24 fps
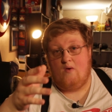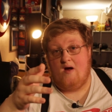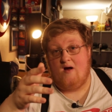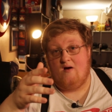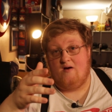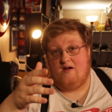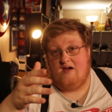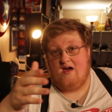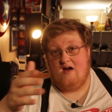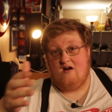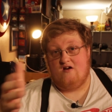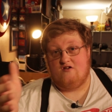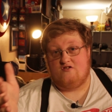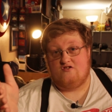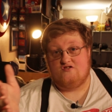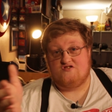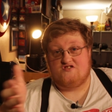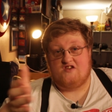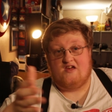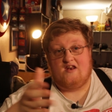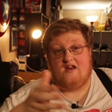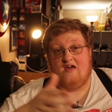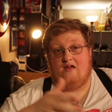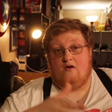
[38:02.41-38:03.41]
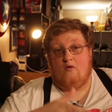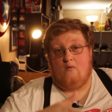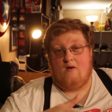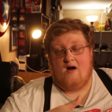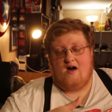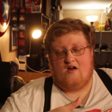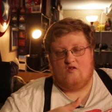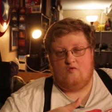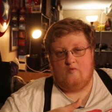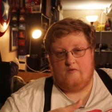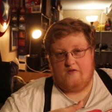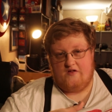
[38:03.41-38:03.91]
where characters can
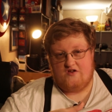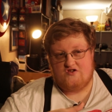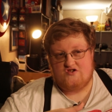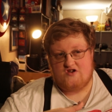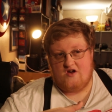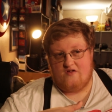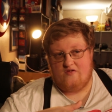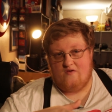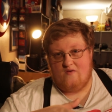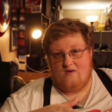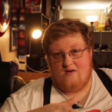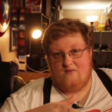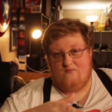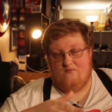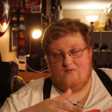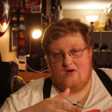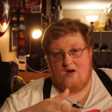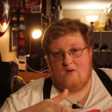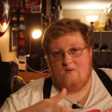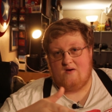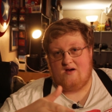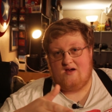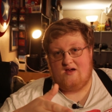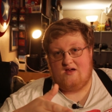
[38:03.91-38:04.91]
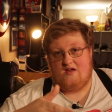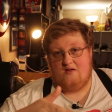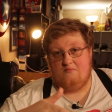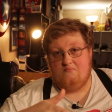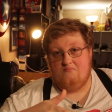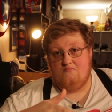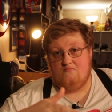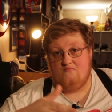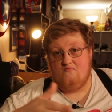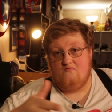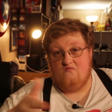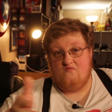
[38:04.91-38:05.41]
interact with each other in very,
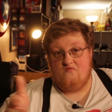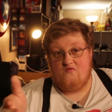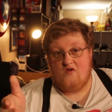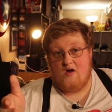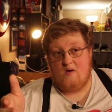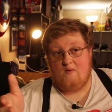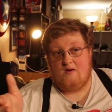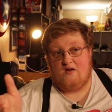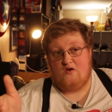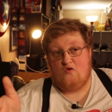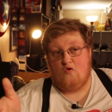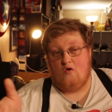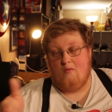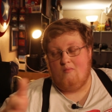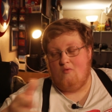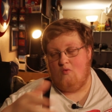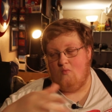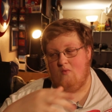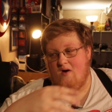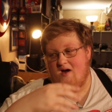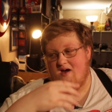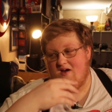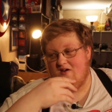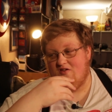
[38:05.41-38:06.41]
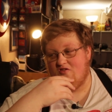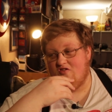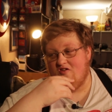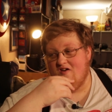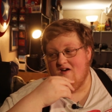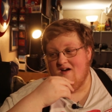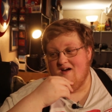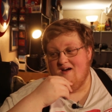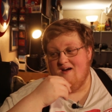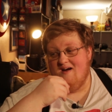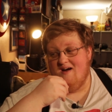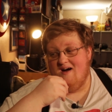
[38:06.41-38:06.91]
very normal ways,
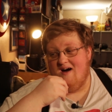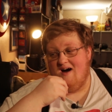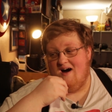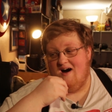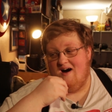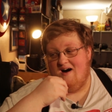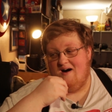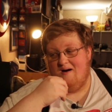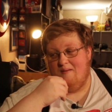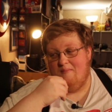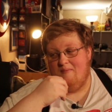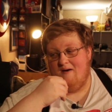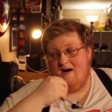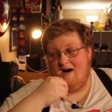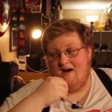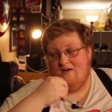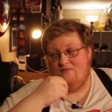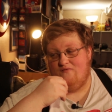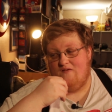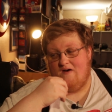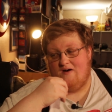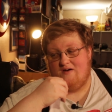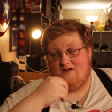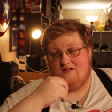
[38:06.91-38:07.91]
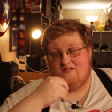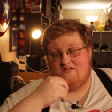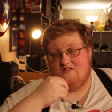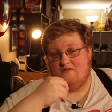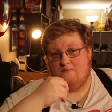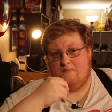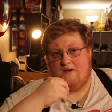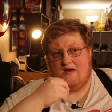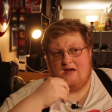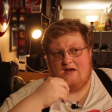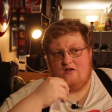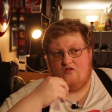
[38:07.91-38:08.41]
I found it
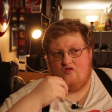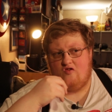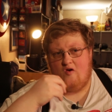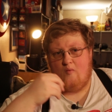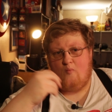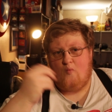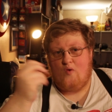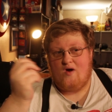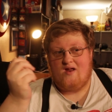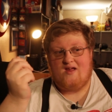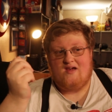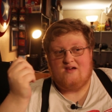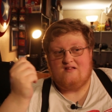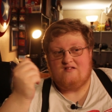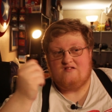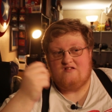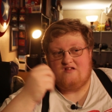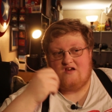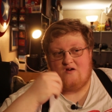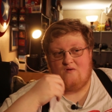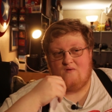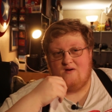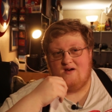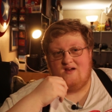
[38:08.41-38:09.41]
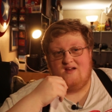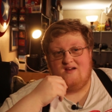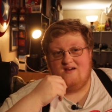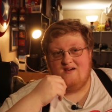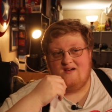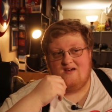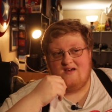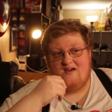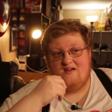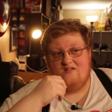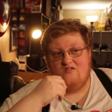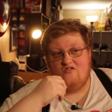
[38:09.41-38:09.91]
to be somewhat
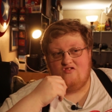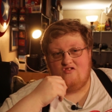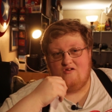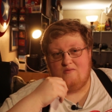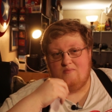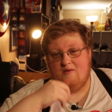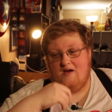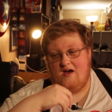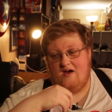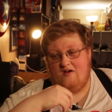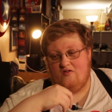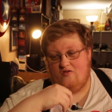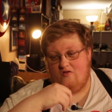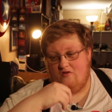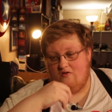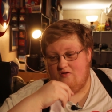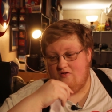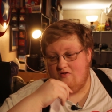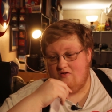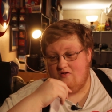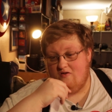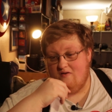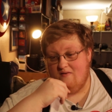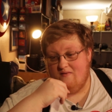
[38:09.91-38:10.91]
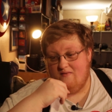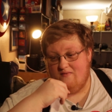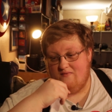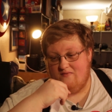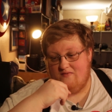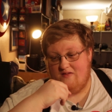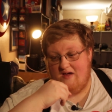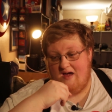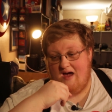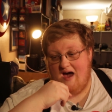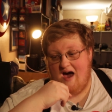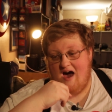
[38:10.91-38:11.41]
endearing in some cases.
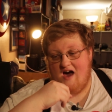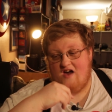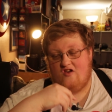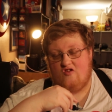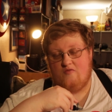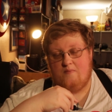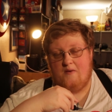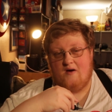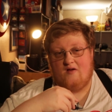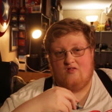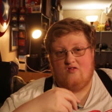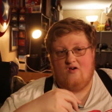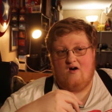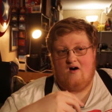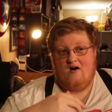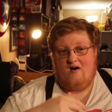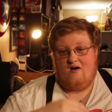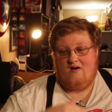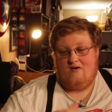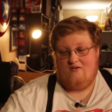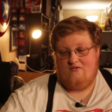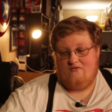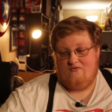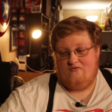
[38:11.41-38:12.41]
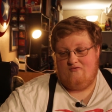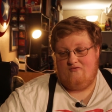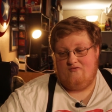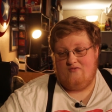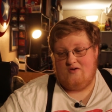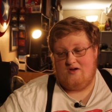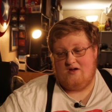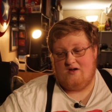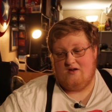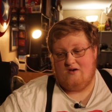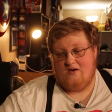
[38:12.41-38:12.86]
The aspect of,